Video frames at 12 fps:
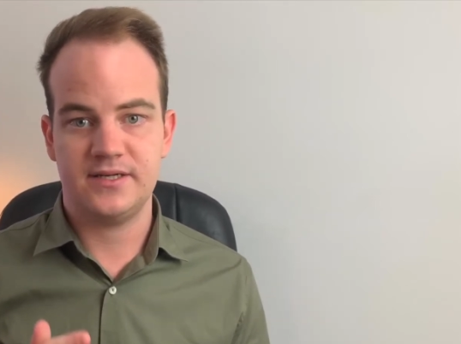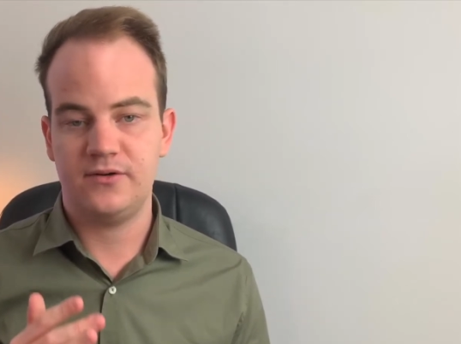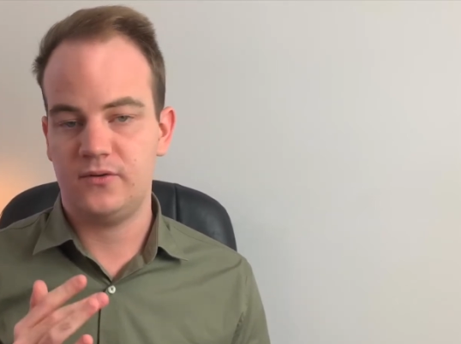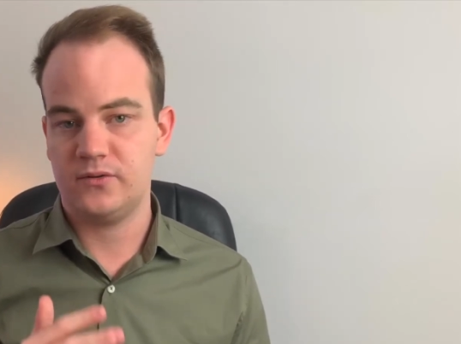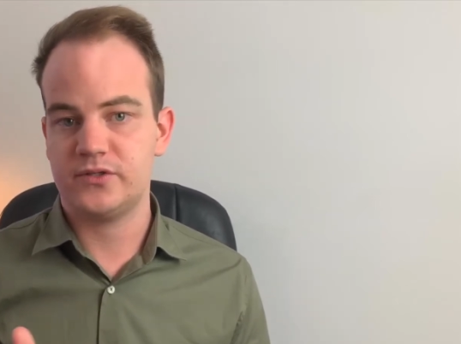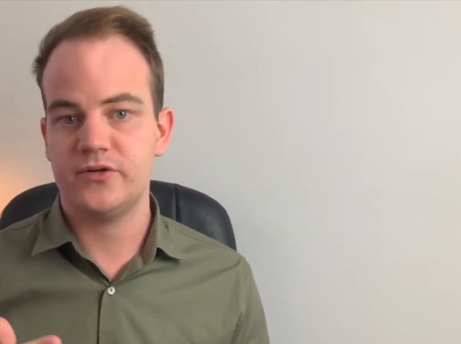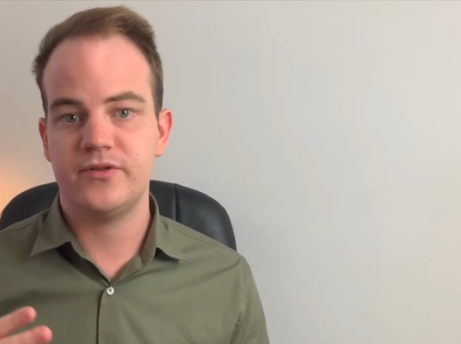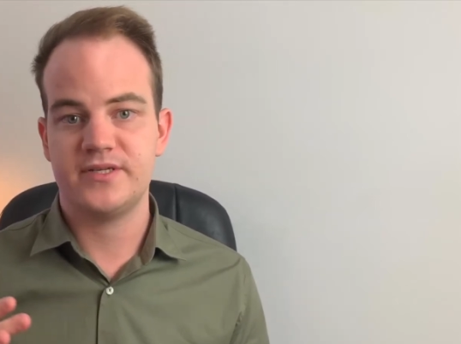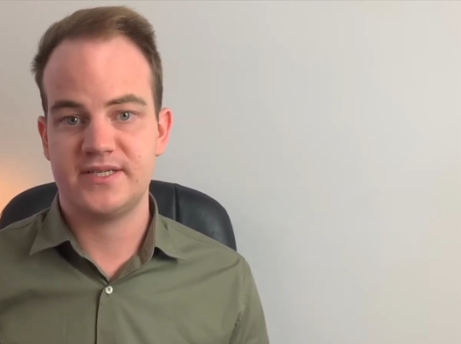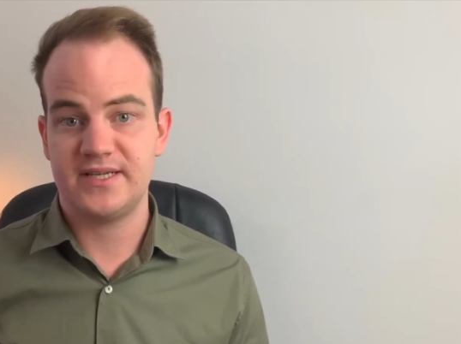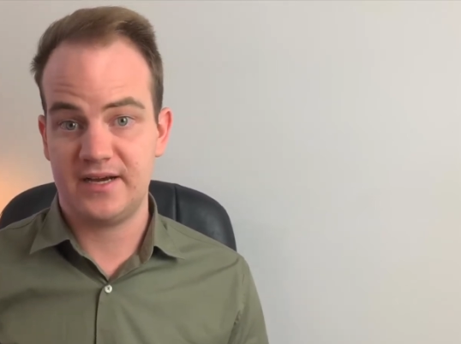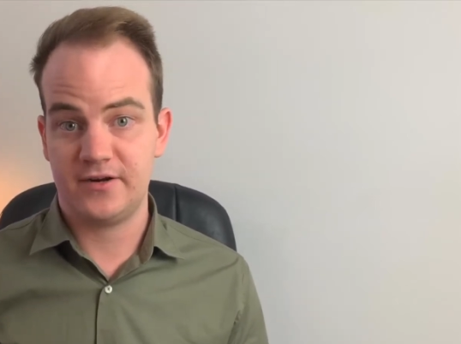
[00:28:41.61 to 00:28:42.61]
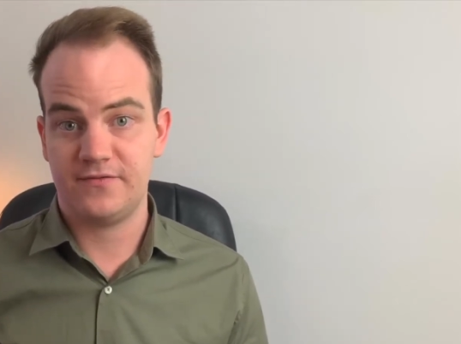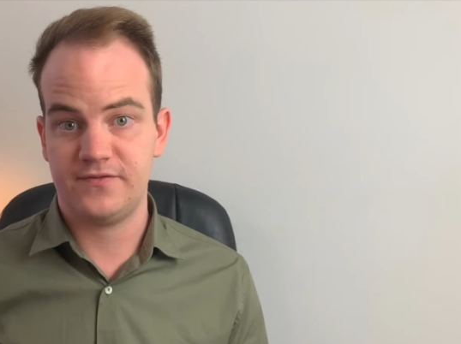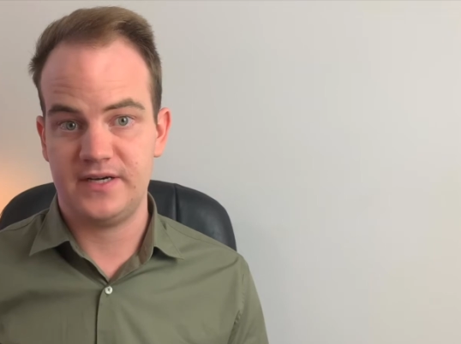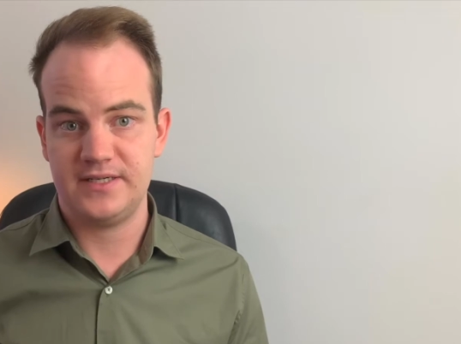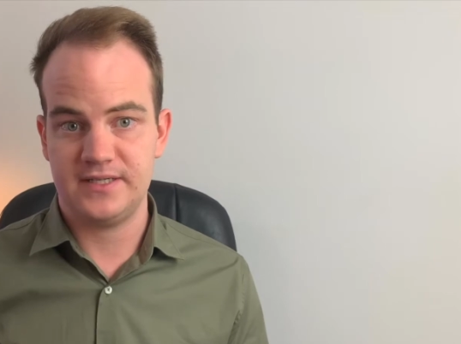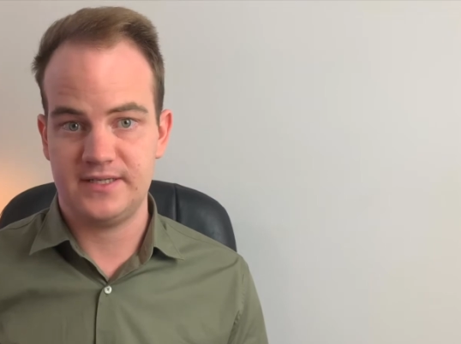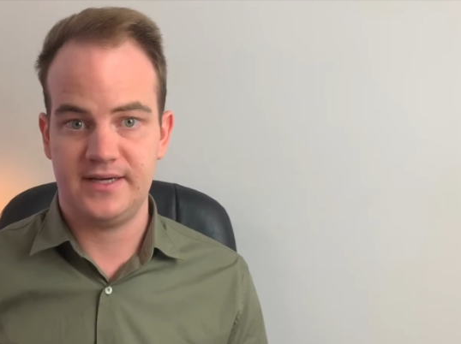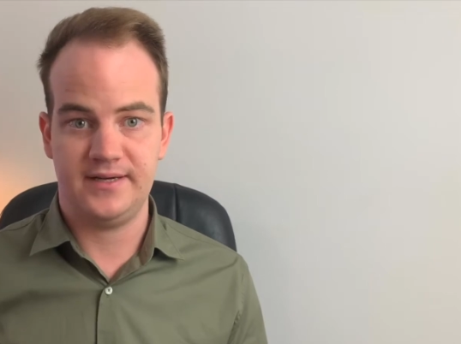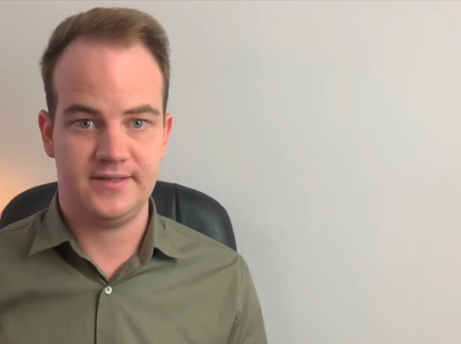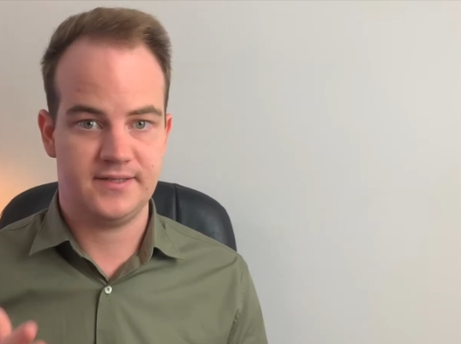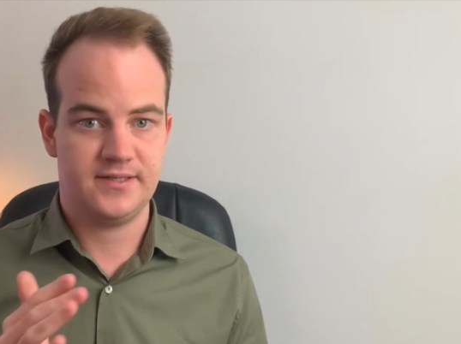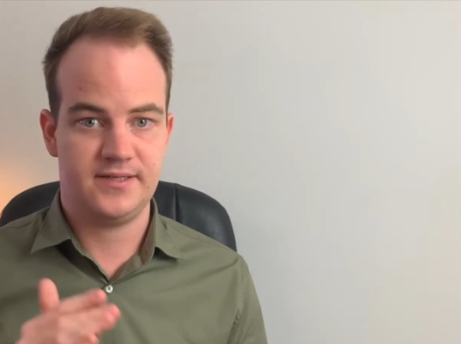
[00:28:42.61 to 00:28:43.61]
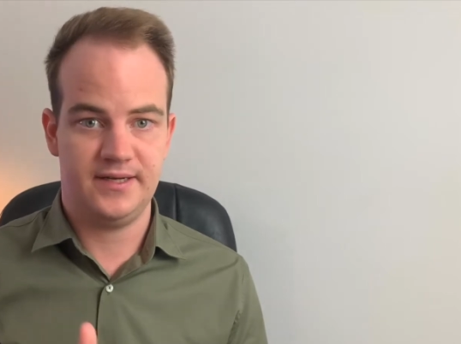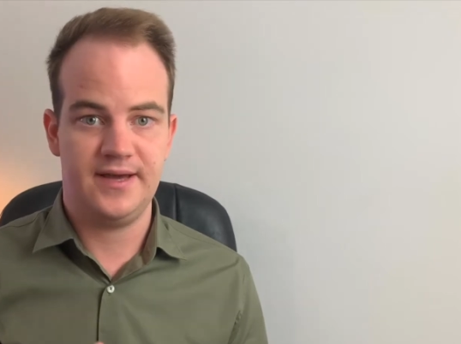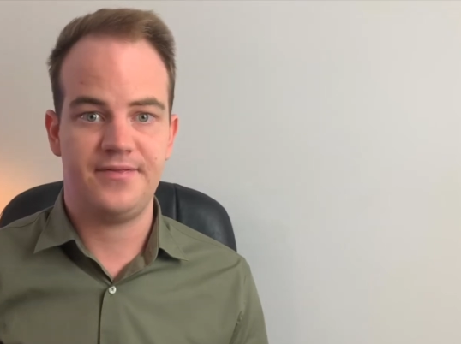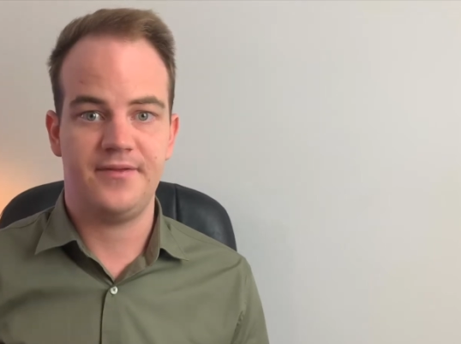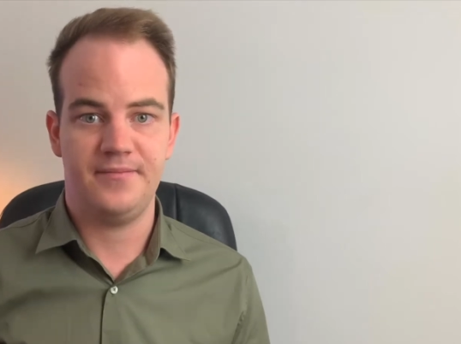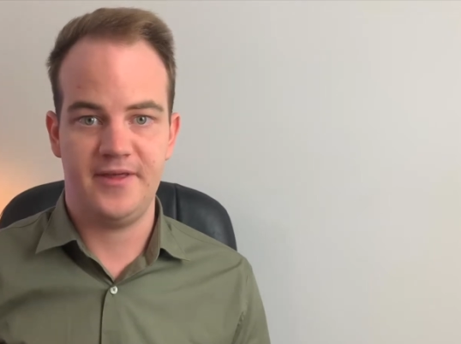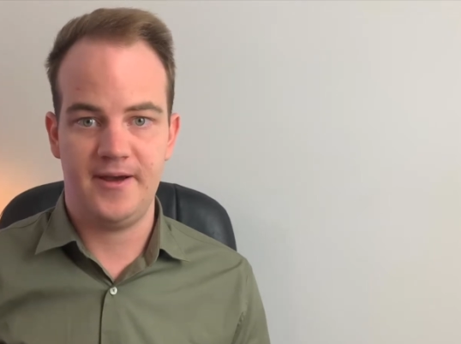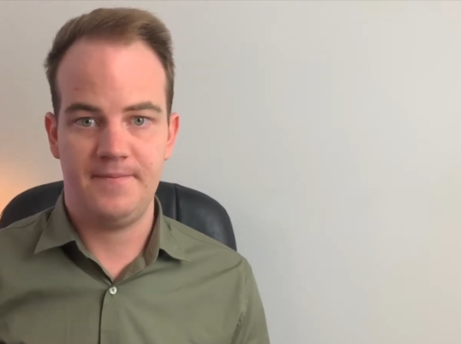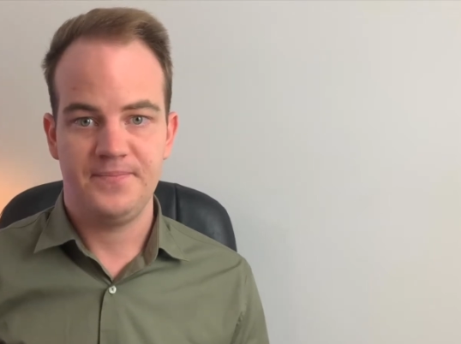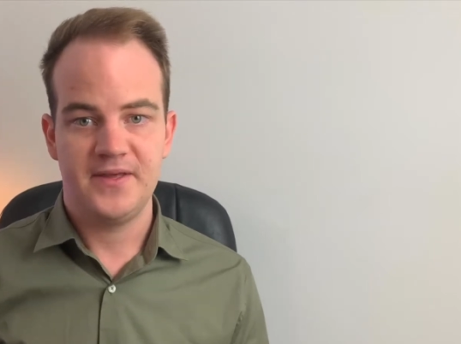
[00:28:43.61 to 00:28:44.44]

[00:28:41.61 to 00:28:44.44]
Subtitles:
also the sacrifice it takes to get them there.